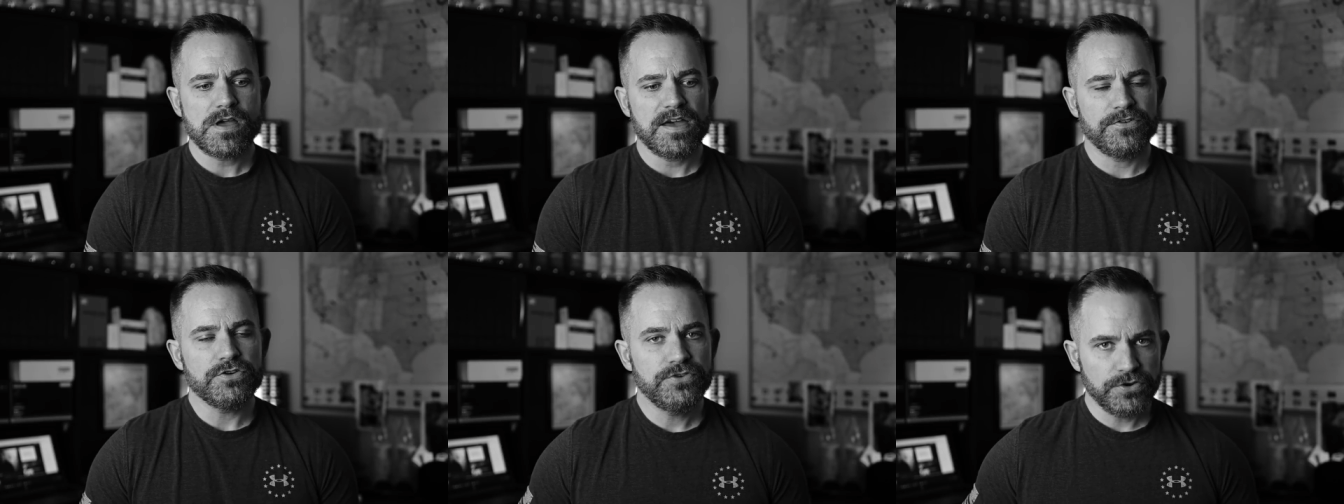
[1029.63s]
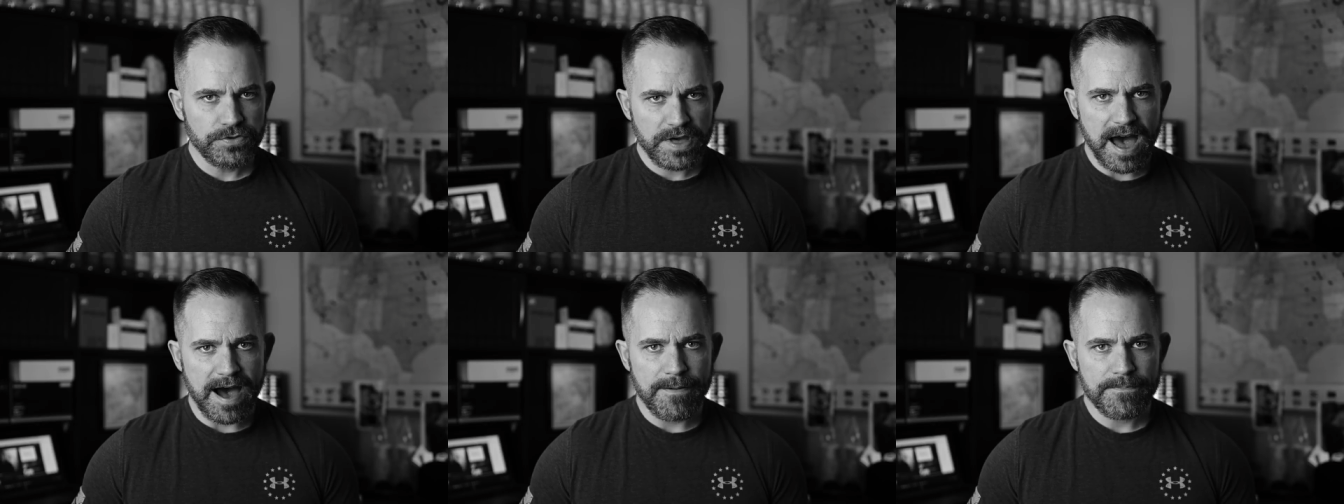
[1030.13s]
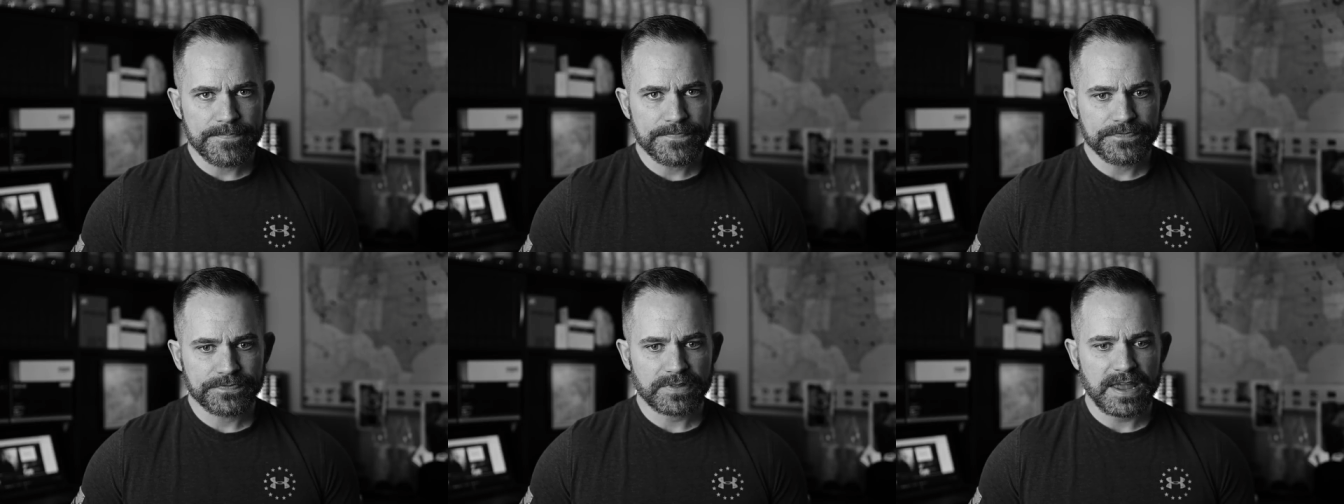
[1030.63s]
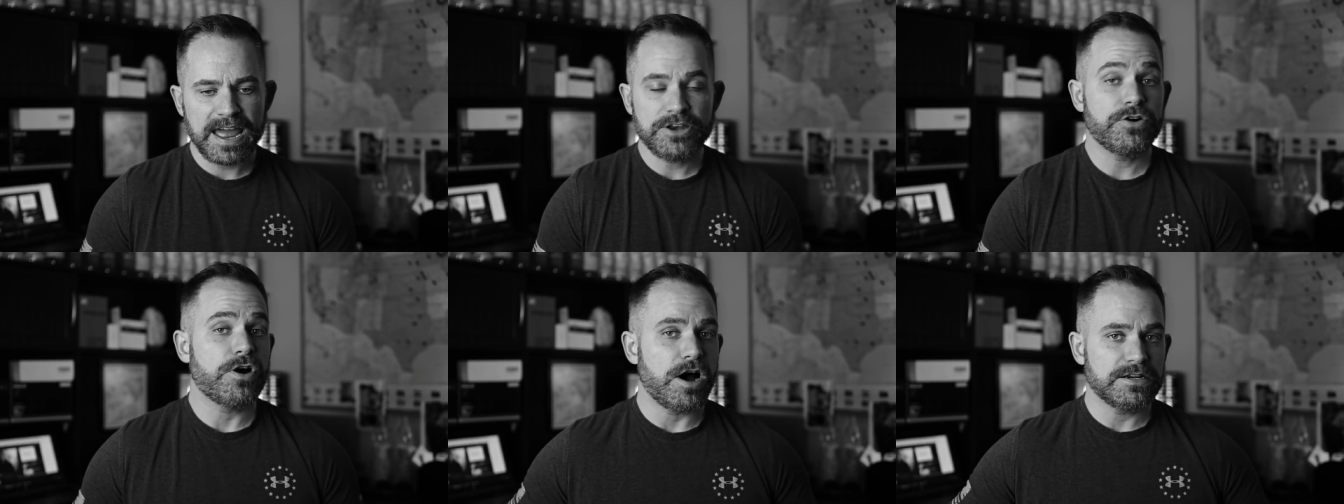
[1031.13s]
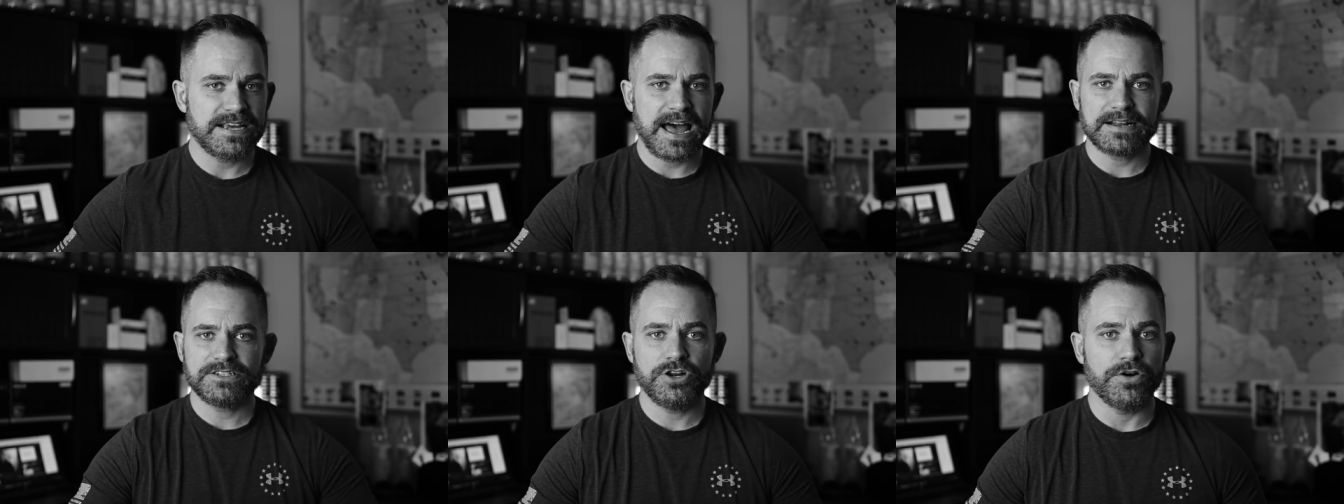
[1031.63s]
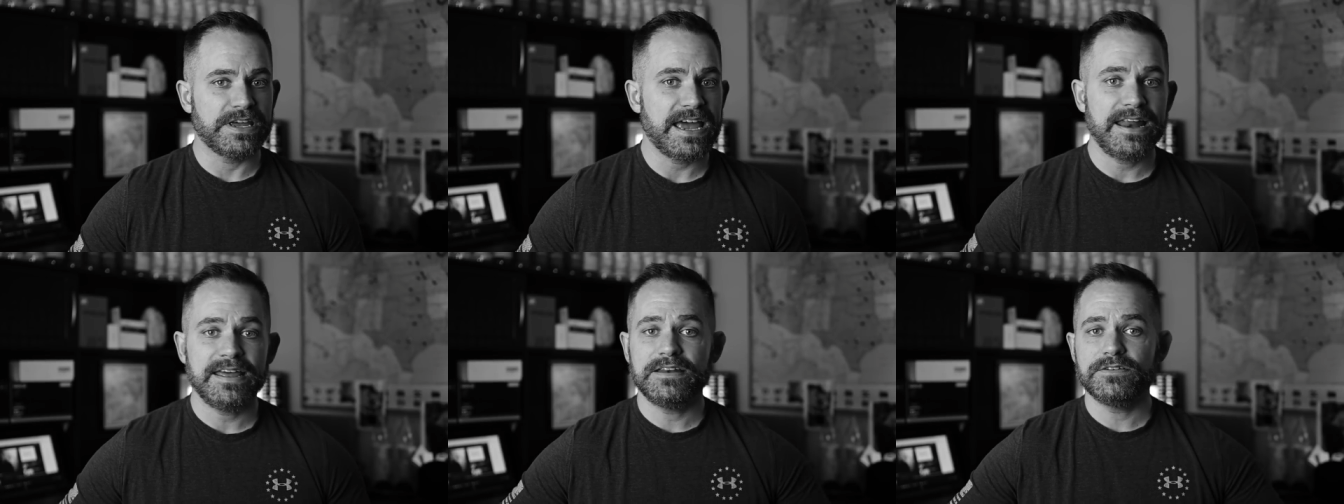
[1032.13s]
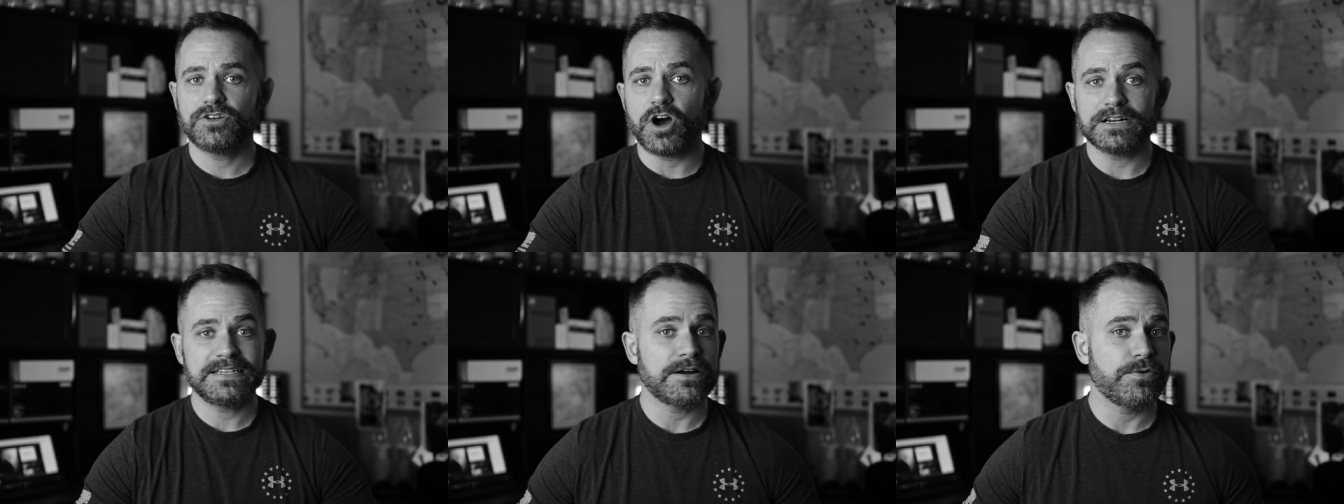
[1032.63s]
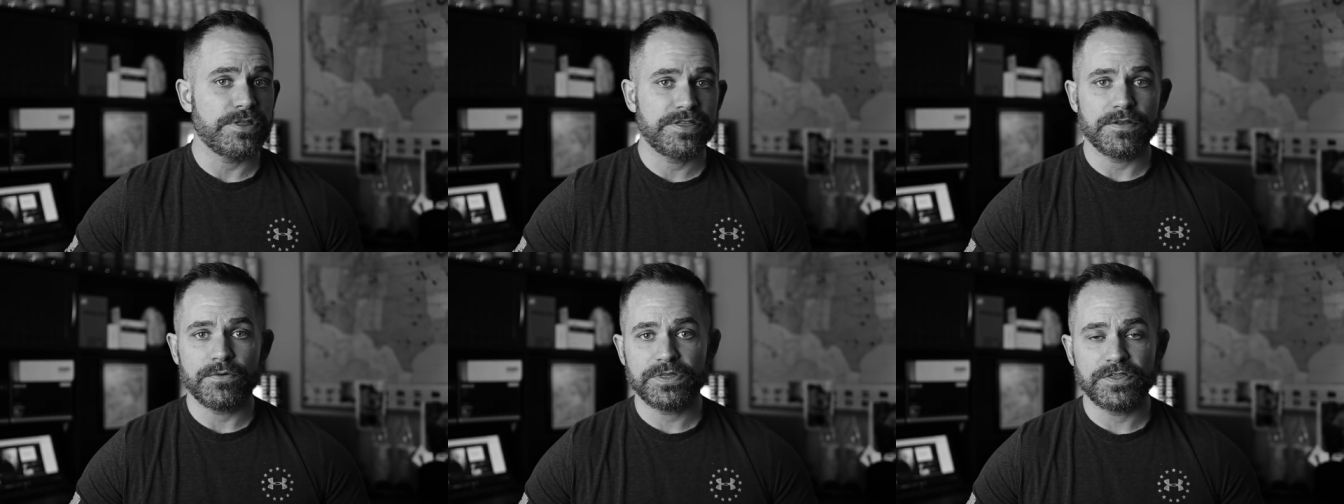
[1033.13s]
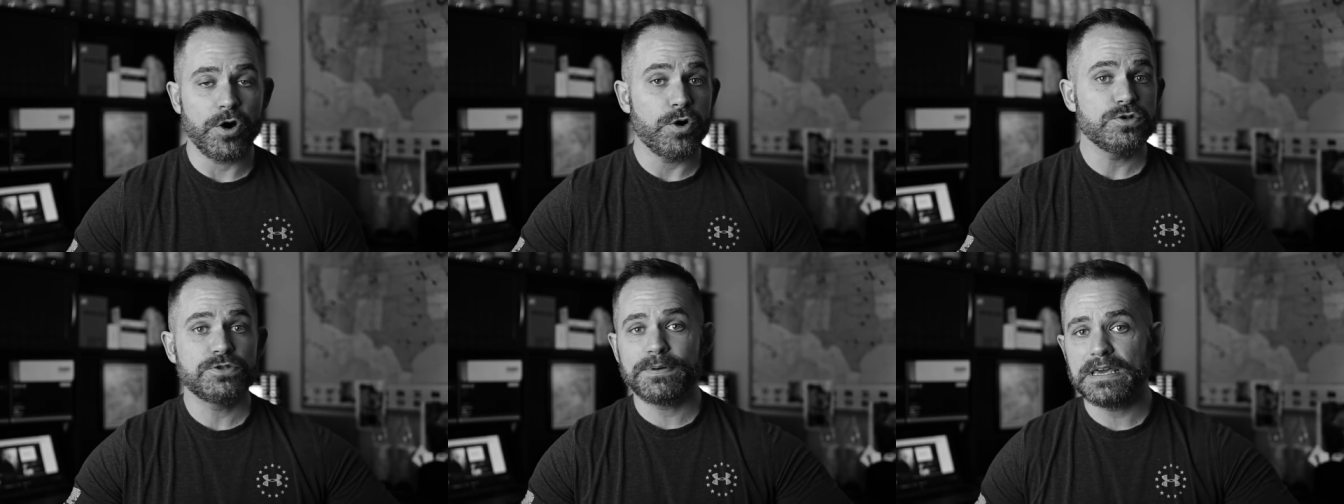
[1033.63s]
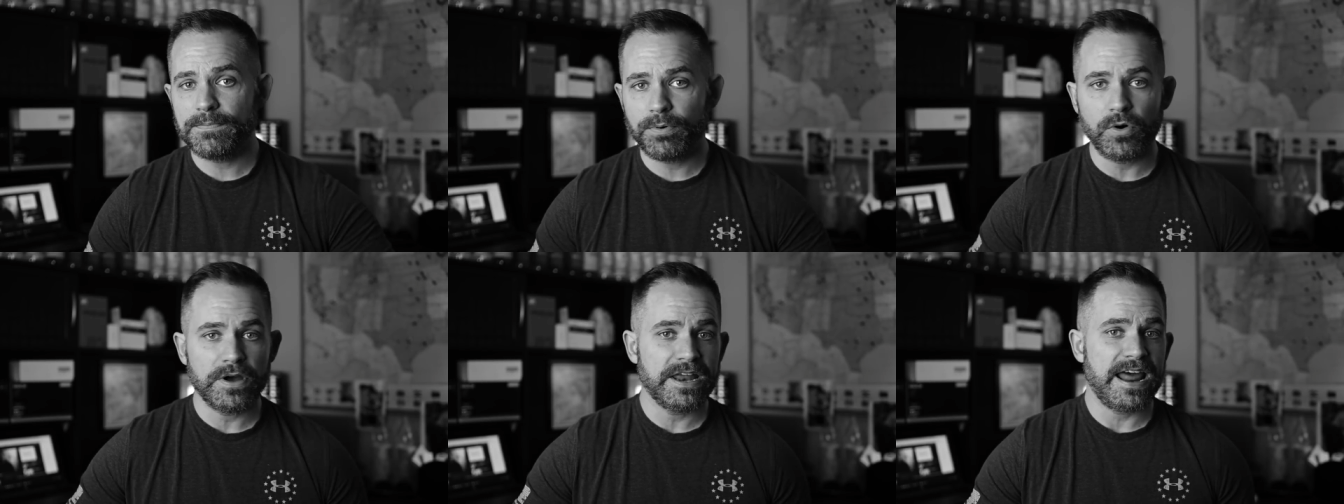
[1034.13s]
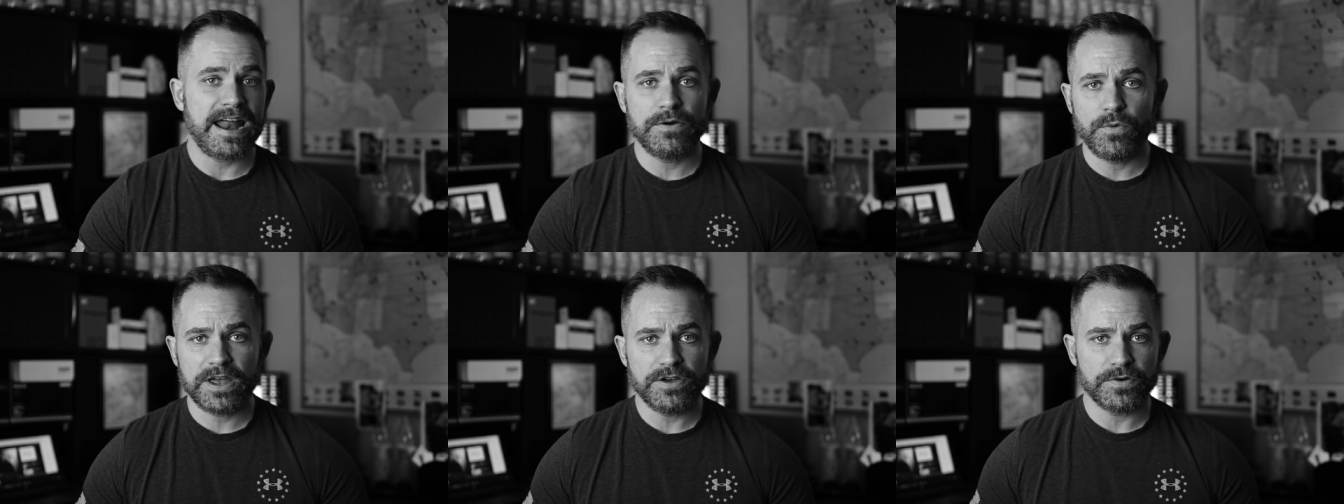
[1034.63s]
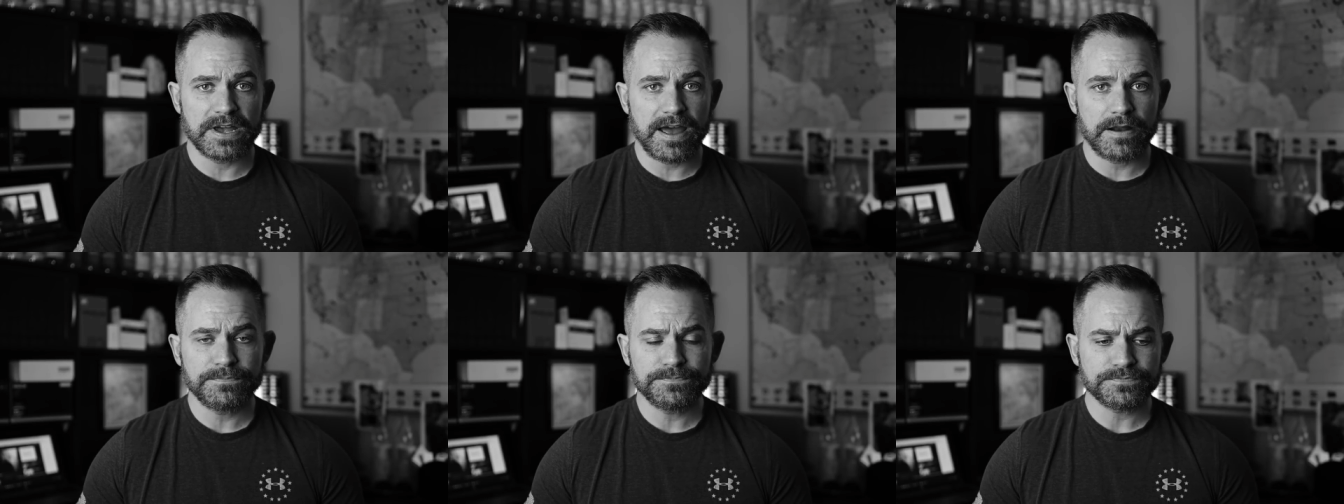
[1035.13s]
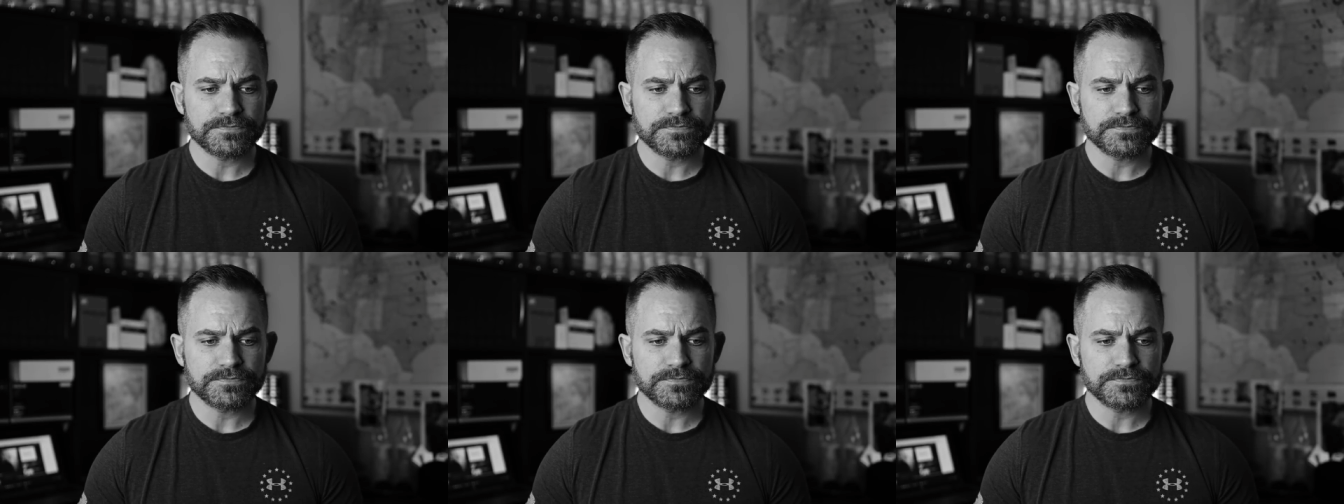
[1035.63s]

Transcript: If you do that and you contact, get in contact with those people in any way you can,